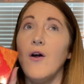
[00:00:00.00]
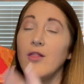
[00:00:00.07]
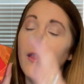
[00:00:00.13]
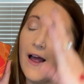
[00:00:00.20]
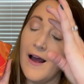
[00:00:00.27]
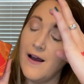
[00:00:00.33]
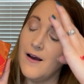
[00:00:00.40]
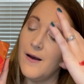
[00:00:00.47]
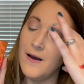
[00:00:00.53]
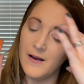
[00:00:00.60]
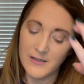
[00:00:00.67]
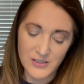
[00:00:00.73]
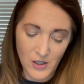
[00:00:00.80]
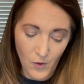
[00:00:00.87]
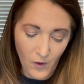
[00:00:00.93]
uh,
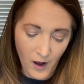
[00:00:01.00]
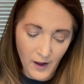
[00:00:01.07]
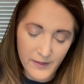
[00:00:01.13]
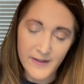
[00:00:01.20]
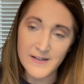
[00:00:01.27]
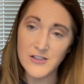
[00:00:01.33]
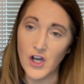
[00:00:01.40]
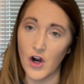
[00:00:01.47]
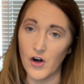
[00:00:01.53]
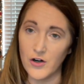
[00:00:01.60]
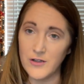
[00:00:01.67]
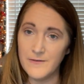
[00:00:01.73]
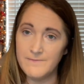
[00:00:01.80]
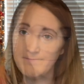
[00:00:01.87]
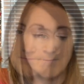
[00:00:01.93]
so on this
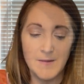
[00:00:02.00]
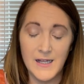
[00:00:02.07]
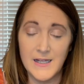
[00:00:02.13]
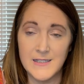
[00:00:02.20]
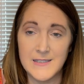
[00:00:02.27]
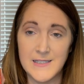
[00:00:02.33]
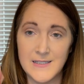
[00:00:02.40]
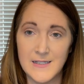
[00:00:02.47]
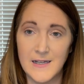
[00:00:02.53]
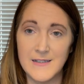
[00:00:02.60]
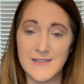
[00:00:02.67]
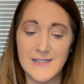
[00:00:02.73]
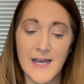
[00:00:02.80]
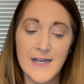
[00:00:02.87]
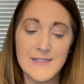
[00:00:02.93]
card, it
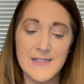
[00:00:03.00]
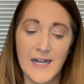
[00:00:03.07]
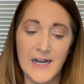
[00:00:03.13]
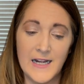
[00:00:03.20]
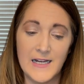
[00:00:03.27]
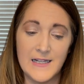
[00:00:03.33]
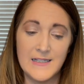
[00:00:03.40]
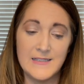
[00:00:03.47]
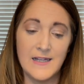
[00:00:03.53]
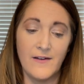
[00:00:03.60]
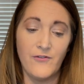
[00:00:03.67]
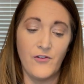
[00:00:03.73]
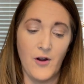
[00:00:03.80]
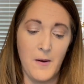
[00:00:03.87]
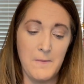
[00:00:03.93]
says that it is
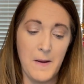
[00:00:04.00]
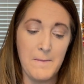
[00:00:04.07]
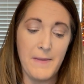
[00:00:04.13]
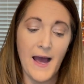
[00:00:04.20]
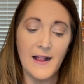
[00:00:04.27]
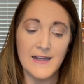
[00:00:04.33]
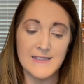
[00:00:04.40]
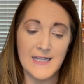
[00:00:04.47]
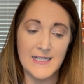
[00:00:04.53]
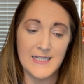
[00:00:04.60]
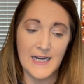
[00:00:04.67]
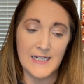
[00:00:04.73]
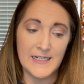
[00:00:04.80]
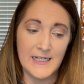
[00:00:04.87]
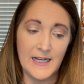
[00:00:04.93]
from Palace
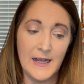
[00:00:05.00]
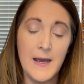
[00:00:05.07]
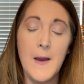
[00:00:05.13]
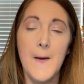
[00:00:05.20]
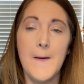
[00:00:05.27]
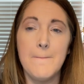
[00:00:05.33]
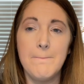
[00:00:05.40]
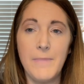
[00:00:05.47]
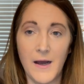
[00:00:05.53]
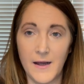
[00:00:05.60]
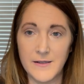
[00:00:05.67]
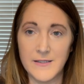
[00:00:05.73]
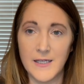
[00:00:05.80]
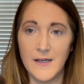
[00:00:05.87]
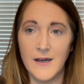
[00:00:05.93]
Identity,
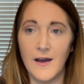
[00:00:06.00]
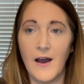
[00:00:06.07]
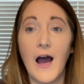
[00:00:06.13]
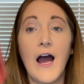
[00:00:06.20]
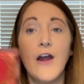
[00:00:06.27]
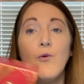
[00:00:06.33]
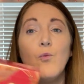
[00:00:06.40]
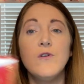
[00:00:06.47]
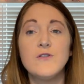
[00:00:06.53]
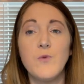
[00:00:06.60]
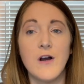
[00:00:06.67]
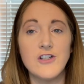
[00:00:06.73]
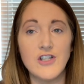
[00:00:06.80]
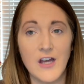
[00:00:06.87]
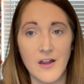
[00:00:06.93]
but I was
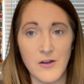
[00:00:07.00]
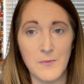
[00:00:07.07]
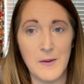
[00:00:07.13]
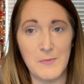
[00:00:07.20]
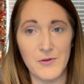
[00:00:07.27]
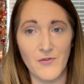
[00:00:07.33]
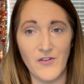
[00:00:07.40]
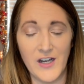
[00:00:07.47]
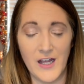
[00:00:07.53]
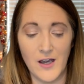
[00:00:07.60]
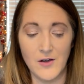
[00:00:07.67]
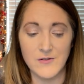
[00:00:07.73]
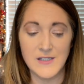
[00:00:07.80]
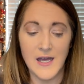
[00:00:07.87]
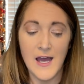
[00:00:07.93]
watching other people's
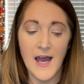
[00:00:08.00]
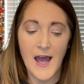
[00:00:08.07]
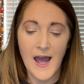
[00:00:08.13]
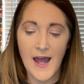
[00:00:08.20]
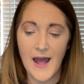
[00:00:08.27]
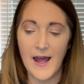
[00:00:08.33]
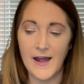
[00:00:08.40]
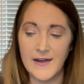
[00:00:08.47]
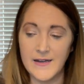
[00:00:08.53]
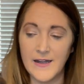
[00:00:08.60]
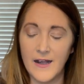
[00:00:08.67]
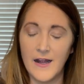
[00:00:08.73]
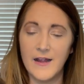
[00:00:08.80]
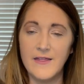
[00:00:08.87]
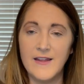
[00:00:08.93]
videos, and
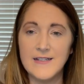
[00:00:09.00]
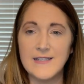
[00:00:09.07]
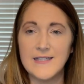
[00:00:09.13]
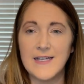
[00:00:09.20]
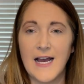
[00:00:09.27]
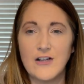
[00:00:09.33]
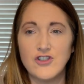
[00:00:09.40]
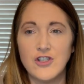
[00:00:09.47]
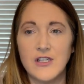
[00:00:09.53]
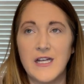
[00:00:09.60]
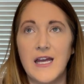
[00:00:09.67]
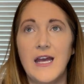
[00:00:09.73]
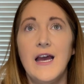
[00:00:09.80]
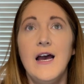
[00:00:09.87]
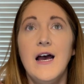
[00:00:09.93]
this is
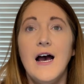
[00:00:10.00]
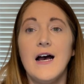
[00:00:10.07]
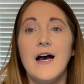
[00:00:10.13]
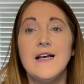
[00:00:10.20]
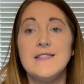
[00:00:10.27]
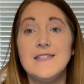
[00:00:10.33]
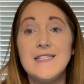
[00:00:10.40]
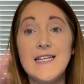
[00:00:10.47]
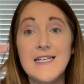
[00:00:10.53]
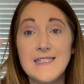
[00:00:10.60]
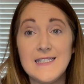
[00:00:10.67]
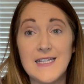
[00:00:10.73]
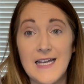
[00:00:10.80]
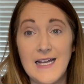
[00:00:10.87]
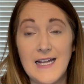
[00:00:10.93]
actually a Z
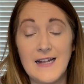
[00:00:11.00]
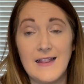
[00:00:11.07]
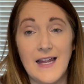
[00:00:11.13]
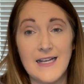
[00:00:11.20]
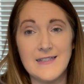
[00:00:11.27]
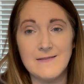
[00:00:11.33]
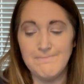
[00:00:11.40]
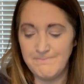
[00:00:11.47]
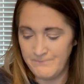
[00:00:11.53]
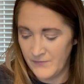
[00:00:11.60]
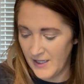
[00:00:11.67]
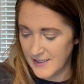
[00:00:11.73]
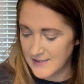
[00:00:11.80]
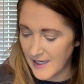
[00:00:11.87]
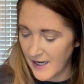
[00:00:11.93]
C, like,
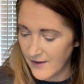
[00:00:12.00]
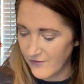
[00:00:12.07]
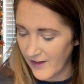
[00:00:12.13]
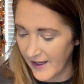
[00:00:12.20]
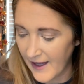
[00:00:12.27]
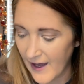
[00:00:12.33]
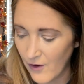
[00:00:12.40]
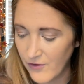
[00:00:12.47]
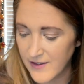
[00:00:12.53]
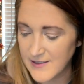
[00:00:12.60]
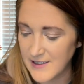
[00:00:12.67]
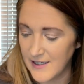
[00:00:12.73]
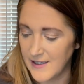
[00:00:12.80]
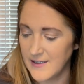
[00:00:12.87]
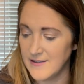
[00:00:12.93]
it's kind of like how this
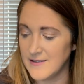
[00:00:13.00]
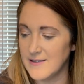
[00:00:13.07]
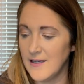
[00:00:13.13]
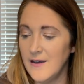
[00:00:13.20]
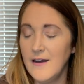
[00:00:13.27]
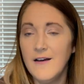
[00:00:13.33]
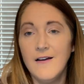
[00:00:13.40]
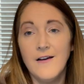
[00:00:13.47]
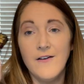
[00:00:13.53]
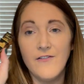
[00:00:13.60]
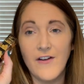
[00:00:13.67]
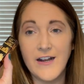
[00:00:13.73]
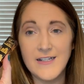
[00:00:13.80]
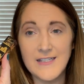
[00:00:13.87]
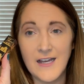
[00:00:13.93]
is
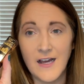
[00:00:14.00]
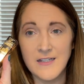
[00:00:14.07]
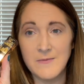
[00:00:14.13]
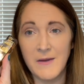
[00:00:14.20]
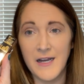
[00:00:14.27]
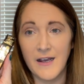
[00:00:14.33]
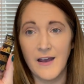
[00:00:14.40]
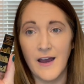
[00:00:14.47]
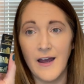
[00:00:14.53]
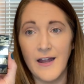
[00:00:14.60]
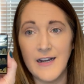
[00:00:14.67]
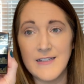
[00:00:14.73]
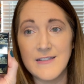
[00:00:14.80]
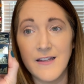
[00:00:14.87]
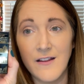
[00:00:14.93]
Fantasy Cosmetica,
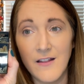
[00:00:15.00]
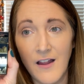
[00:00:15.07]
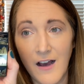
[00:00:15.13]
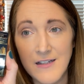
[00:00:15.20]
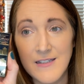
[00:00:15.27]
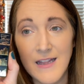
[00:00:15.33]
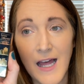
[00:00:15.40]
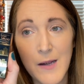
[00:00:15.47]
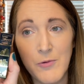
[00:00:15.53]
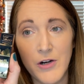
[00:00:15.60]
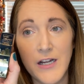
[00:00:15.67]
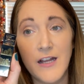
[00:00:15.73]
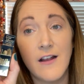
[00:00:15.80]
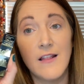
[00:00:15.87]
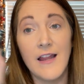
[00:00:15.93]
and it's the Lost
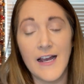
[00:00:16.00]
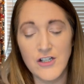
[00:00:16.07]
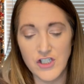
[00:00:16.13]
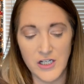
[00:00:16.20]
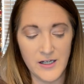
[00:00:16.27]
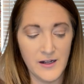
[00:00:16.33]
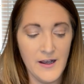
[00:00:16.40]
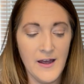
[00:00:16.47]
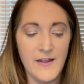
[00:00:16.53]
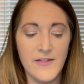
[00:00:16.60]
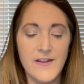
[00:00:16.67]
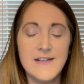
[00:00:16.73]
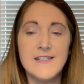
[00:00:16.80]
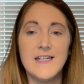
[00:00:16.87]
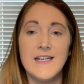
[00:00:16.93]
Library collection.
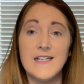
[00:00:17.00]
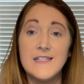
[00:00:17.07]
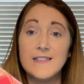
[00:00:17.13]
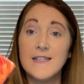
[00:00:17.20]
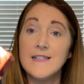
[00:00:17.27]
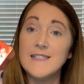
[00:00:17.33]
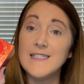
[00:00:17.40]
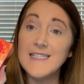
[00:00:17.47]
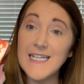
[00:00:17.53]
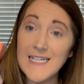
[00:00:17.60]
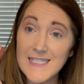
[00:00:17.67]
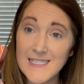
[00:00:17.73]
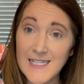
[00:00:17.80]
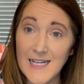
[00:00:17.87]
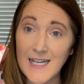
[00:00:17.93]
This is Z
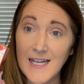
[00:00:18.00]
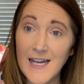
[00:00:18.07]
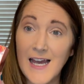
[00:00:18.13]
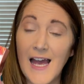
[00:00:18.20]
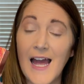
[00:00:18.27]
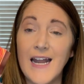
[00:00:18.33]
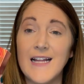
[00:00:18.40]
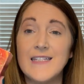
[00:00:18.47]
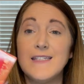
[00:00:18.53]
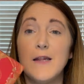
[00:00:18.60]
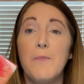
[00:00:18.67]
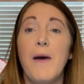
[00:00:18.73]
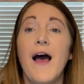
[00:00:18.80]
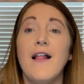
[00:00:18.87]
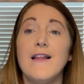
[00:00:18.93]
C, and it's the
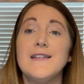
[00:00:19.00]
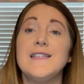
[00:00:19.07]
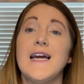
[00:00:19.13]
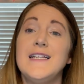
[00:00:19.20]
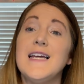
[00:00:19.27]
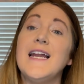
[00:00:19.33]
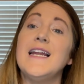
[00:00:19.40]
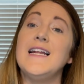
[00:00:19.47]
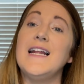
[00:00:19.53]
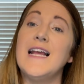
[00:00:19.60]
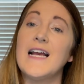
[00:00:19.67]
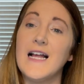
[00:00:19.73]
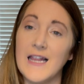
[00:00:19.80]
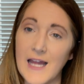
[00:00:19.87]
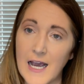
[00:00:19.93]
Palace Identity
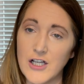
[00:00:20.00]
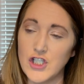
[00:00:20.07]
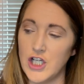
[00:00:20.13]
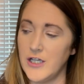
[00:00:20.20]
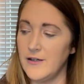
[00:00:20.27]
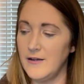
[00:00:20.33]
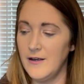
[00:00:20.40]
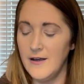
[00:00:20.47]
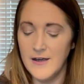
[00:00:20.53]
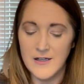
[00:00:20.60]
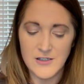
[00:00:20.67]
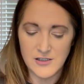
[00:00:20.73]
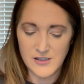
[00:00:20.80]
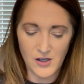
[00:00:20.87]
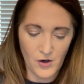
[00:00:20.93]
collection.
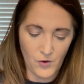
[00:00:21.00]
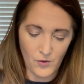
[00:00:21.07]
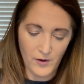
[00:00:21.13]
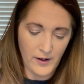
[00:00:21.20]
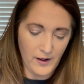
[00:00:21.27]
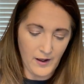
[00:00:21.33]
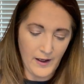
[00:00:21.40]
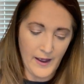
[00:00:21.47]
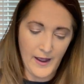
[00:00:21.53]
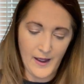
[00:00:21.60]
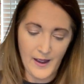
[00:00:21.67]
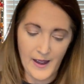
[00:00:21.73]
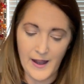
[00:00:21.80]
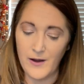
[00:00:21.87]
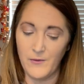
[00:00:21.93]
So,
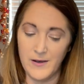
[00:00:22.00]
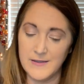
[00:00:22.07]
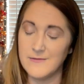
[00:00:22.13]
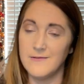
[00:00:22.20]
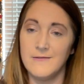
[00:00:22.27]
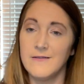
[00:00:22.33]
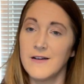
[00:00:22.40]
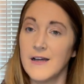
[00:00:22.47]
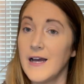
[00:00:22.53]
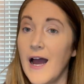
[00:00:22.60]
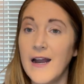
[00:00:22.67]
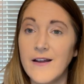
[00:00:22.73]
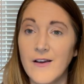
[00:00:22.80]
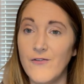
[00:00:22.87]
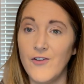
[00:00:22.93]
anyways,
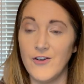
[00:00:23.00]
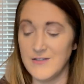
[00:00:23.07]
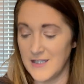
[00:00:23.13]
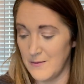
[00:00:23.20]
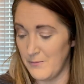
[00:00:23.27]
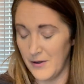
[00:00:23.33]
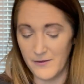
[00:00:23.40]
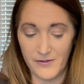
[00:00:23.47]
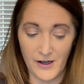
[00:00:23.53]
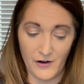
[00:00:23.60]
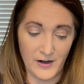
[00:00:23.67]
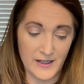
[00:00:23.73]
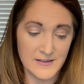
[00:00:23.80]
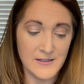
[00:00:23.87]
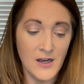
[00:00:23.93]
kind of confusing, but there
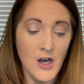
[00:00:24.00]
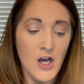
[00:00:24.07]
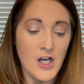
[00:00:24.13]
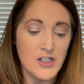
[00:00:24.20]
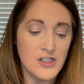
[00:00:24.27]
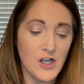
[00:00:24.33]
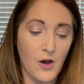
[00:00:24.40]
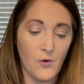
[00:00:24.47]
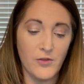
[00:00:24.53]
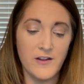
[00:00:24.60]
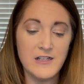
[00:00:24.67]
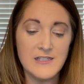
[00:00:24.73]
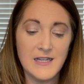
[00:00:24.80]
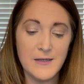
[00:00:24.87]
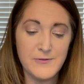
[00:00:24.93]
it is. So,
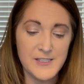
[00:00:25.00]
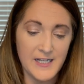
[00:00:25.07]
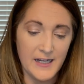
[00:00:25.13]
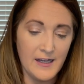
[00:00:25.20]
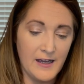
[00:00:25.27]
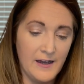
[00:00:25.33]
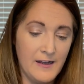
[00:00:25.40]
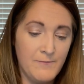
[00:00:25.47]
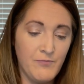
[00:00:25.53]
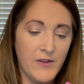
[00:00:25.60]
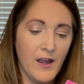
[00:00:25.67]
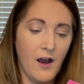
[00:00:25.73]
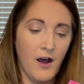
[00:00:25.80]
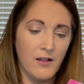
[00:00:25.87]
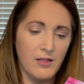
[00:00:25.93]
this lipstick,
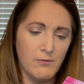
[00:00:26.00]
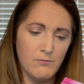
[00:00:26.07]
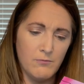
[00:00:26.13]
uh,